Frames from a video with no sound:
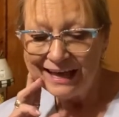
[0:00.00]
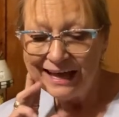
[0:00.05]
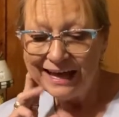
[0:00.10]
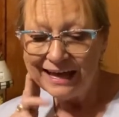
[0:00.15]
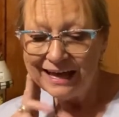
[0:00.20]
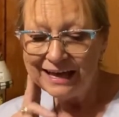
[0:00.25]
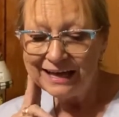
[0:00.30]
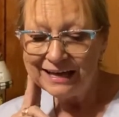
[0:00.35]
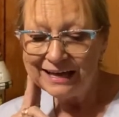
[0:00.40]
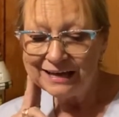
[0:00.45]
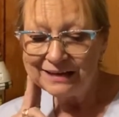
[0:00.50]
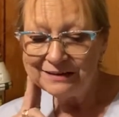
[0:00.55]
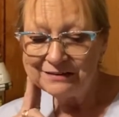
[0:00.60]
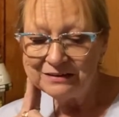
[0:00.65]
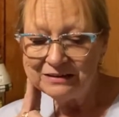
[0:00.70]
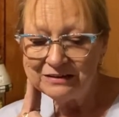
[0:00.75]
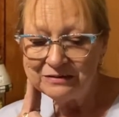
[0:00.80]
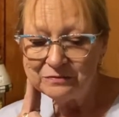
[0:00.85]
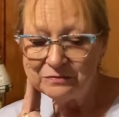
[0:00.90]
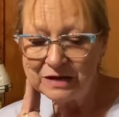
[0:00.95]
But
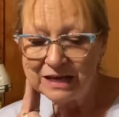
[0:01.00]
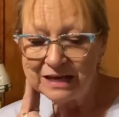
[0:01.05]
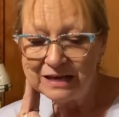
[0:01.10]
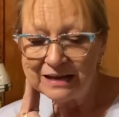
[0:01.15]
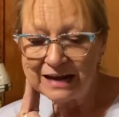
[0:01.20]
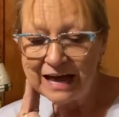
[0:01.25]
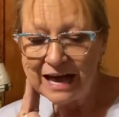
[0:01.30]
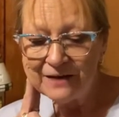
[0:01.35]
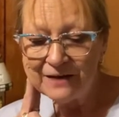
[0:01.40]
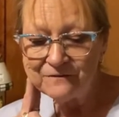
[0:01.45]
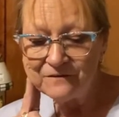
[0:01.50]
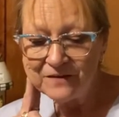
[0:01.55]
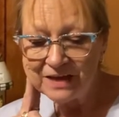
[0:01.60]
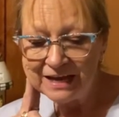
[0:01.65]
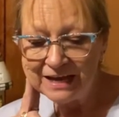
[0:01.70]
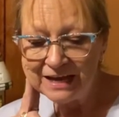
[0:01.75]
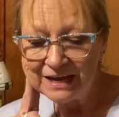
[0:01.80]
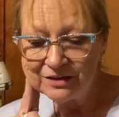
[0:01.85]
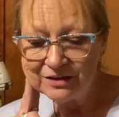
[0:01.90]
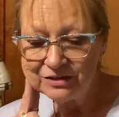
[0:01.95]
I
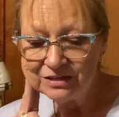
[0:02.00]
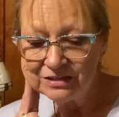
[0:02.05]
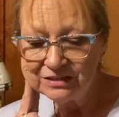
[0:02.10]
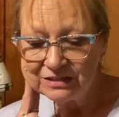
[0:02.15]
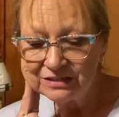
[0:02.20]
found